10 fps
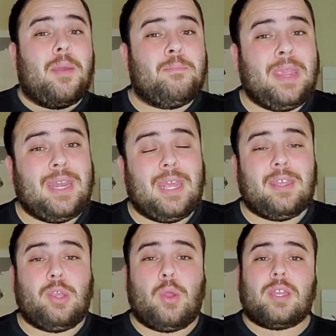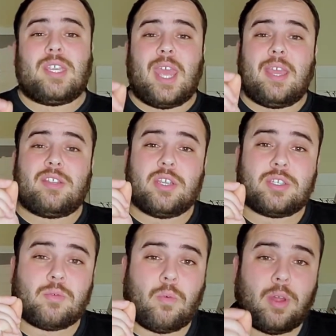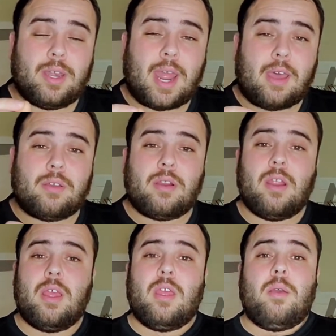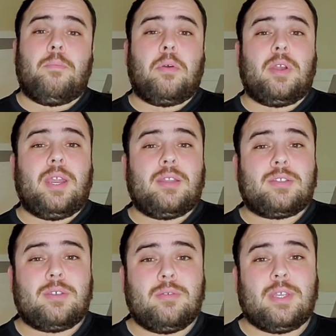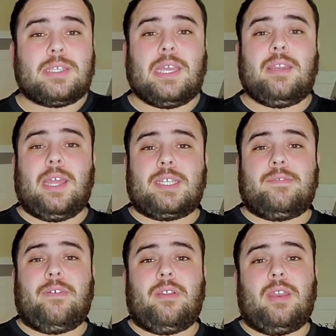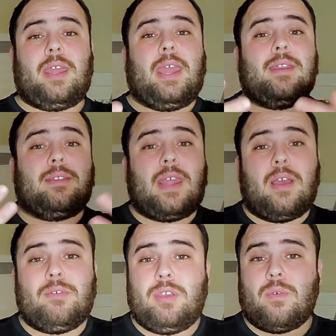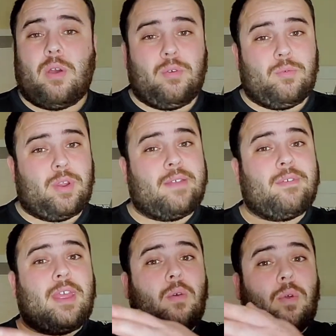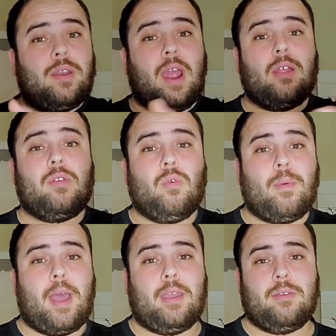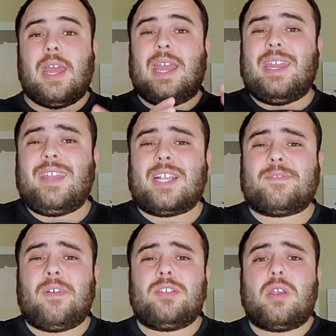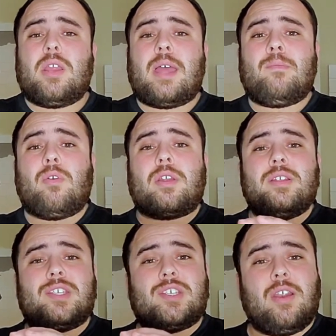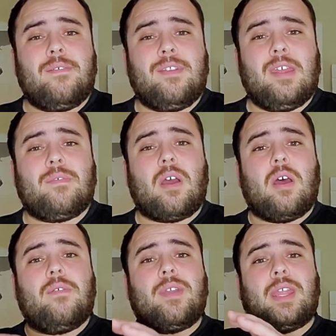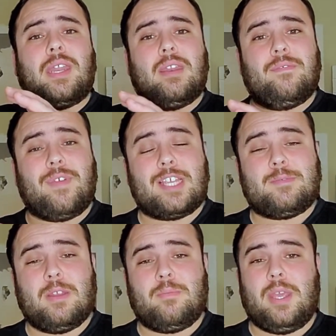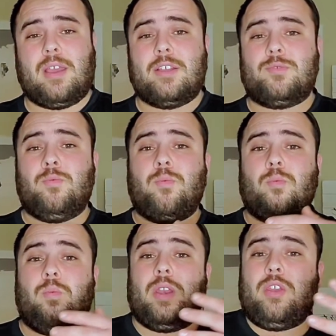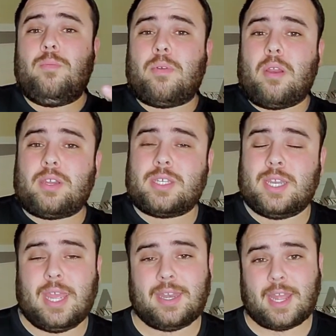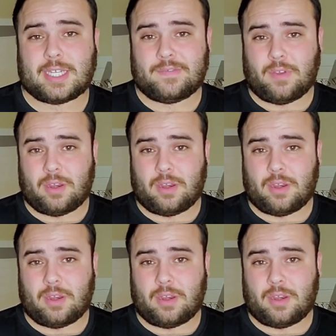meaning you could take just $1, put it into this index fund, and now you own whatever that $1 will buy you. Index funds are a lot more conservative of an investment because when you purchase an index fund,